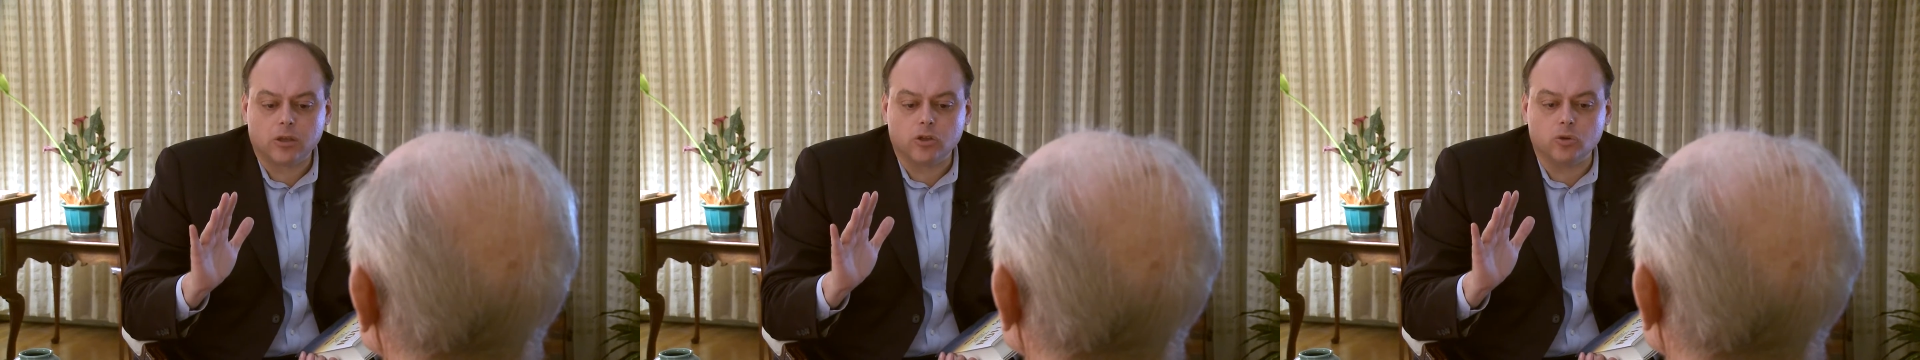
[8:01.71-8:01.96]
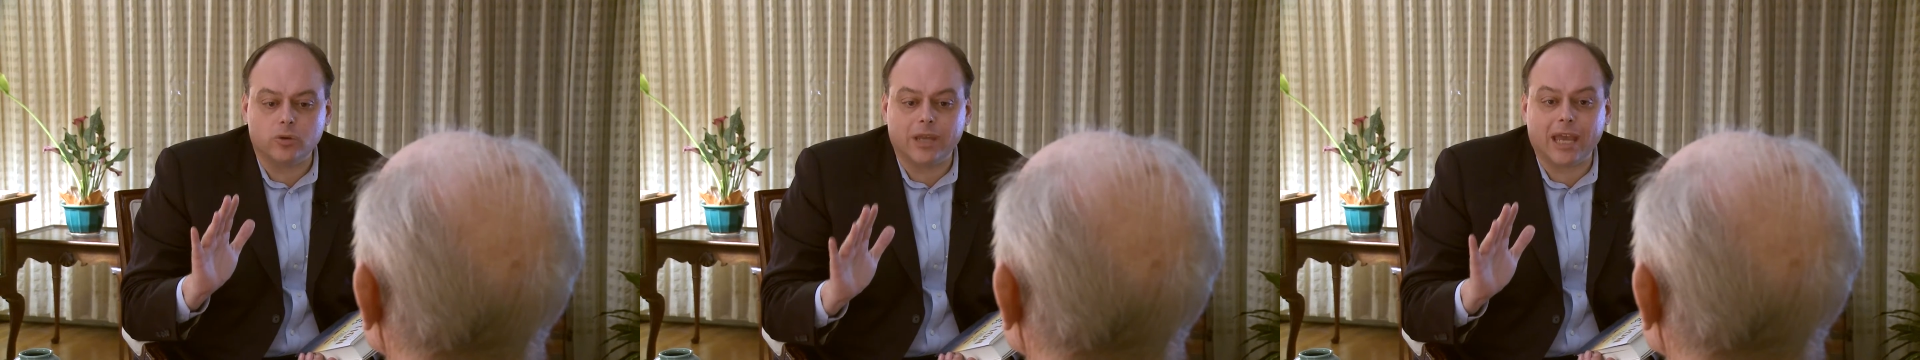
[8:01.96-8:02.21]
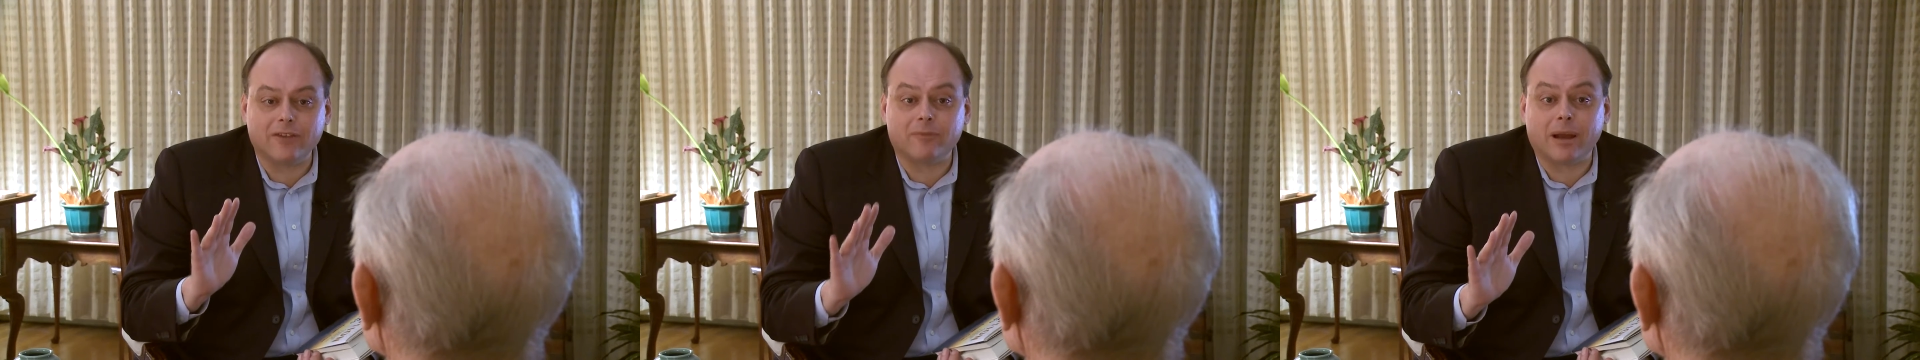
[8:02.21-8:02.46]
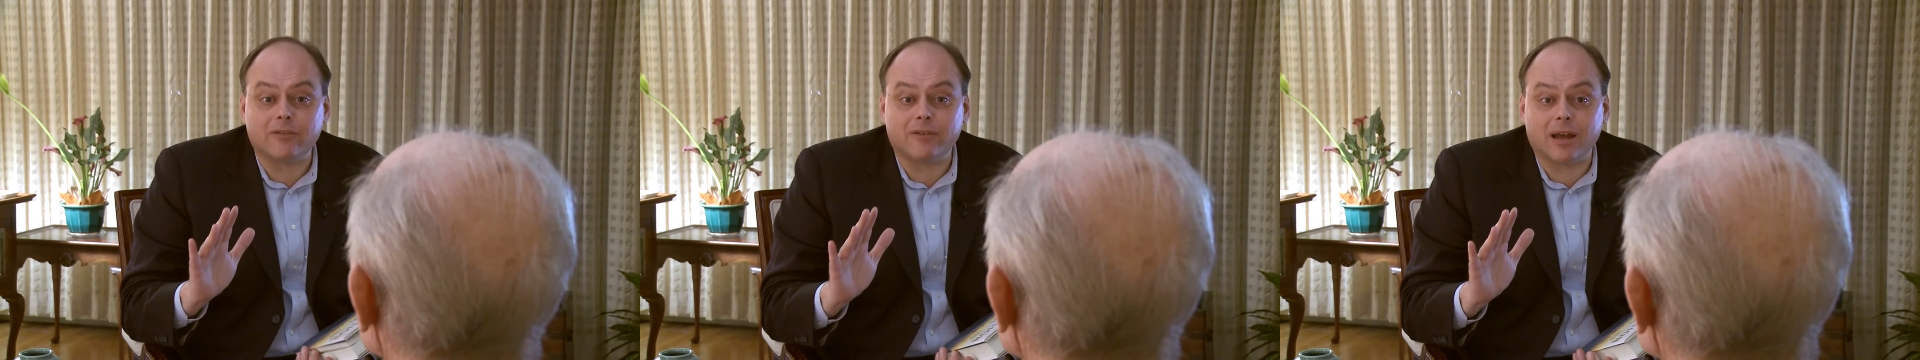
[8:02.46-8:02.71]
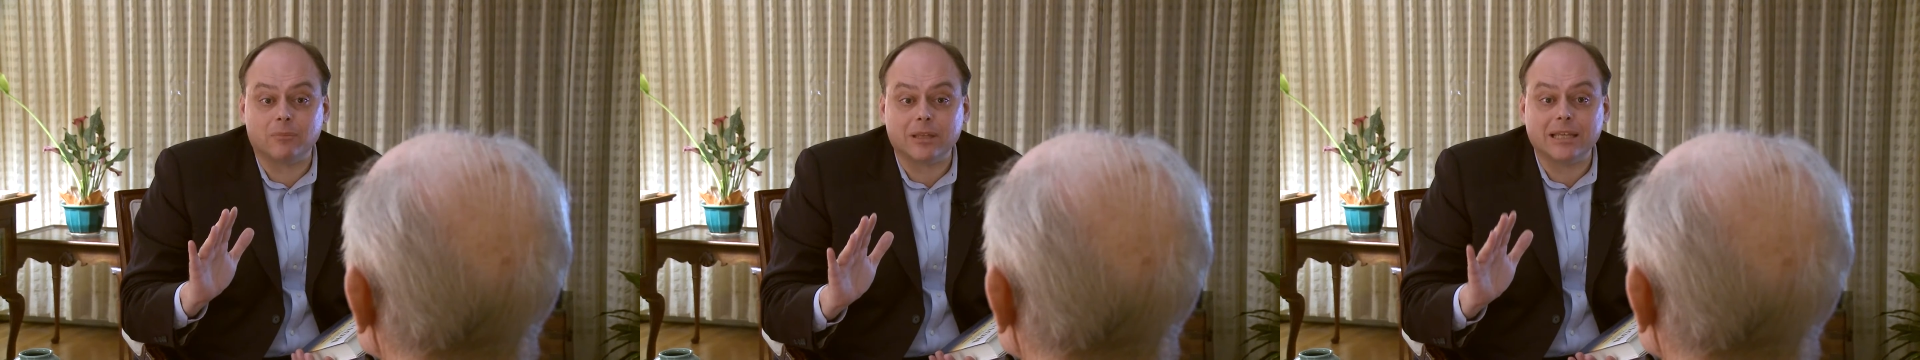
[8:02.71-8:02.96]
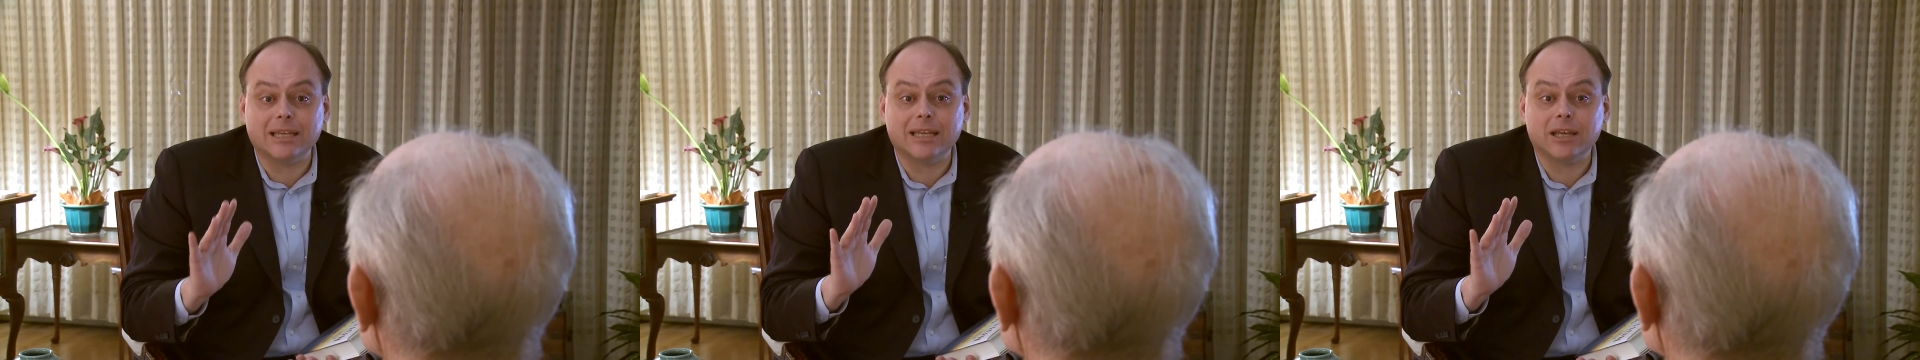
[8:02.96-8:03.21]
You gave my
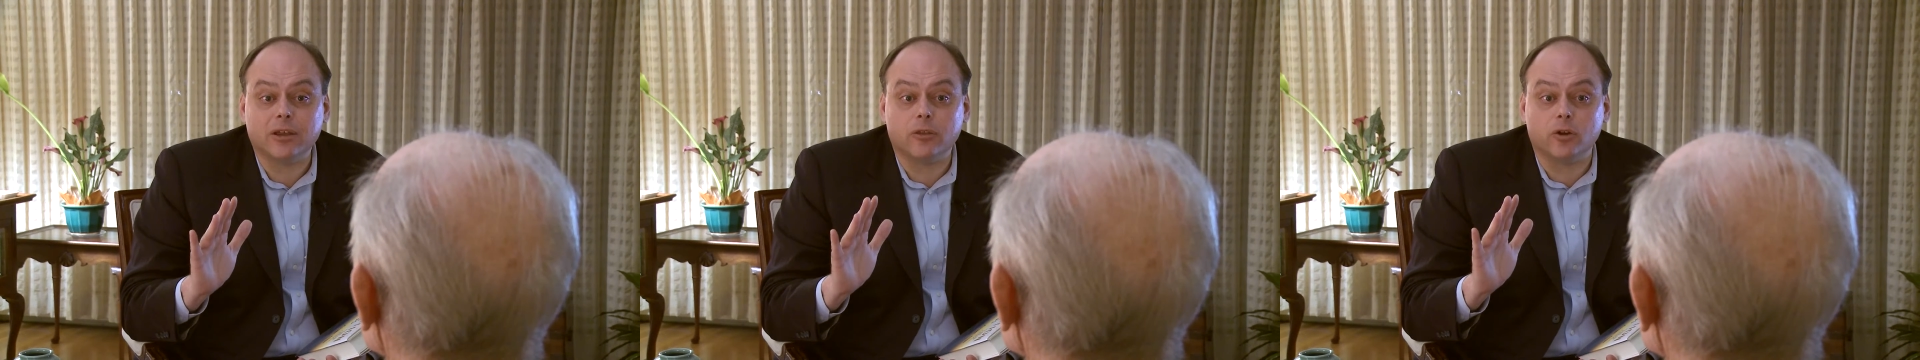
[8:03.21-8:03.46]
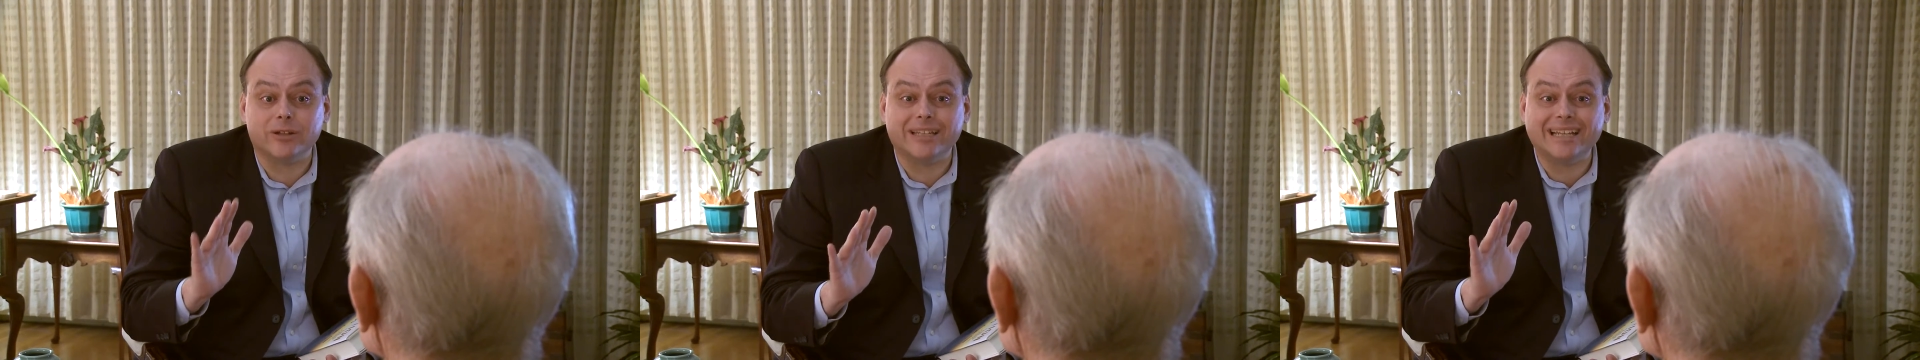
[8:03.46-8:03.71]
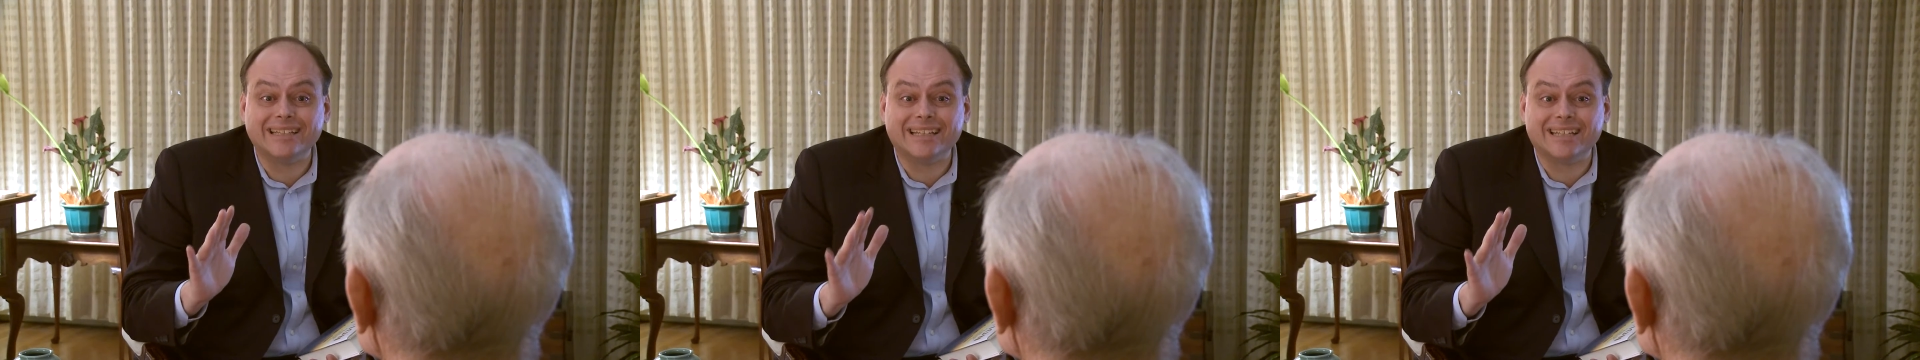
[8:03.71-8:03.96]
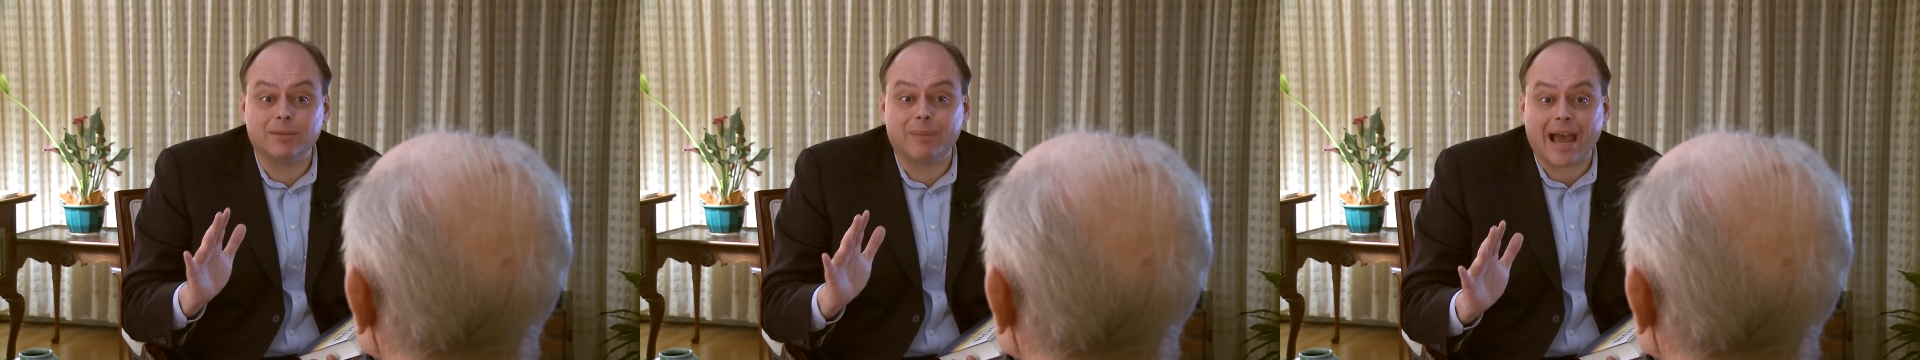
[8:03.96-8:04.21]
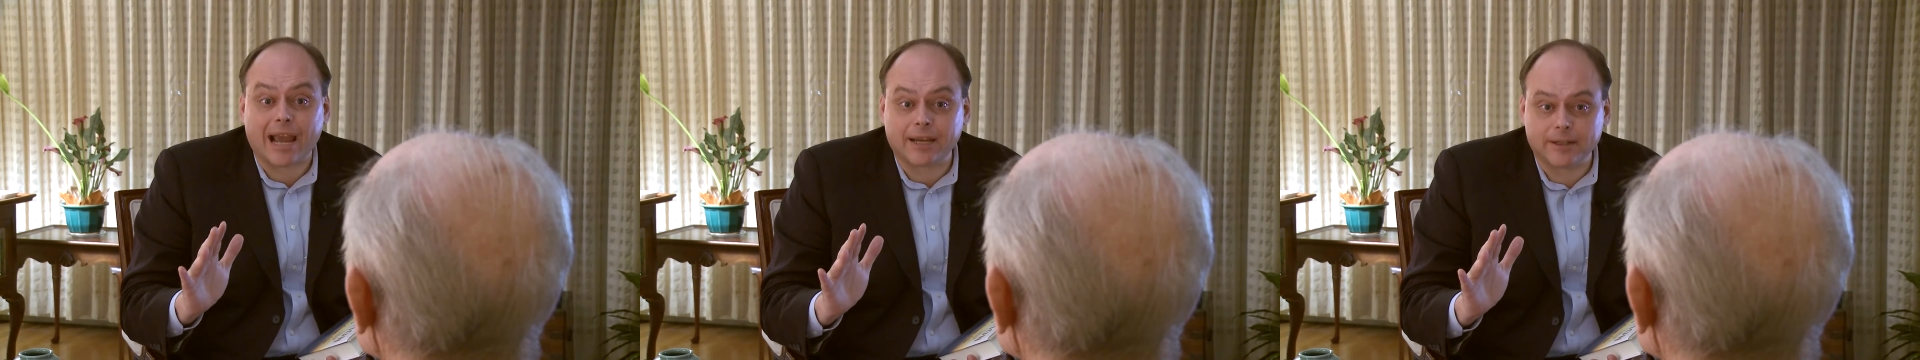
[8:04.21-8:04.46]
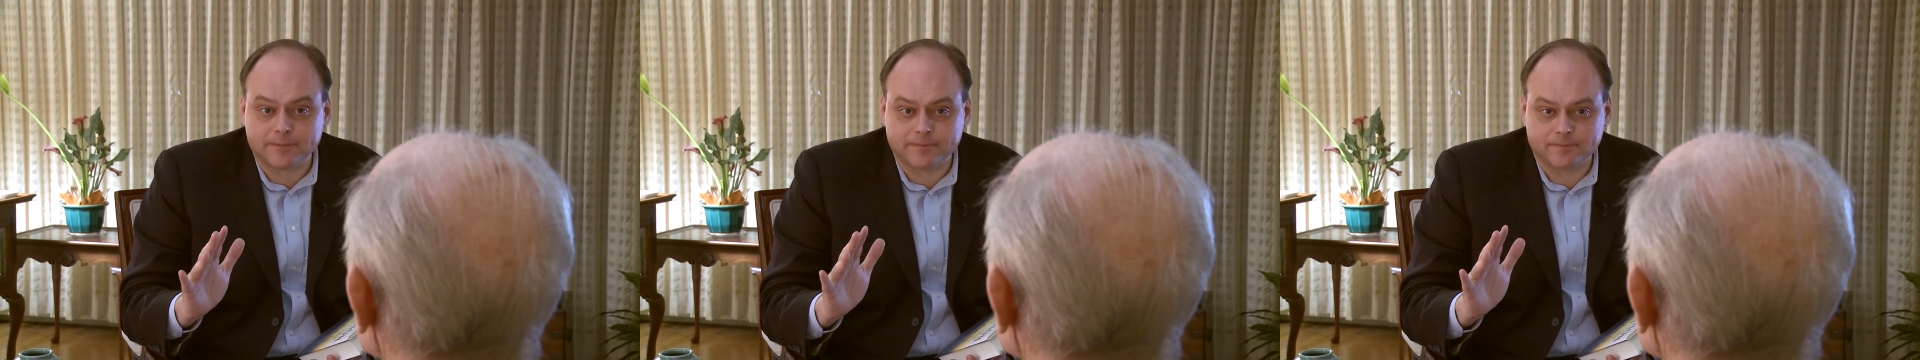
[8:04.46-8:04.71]
family their dignity back.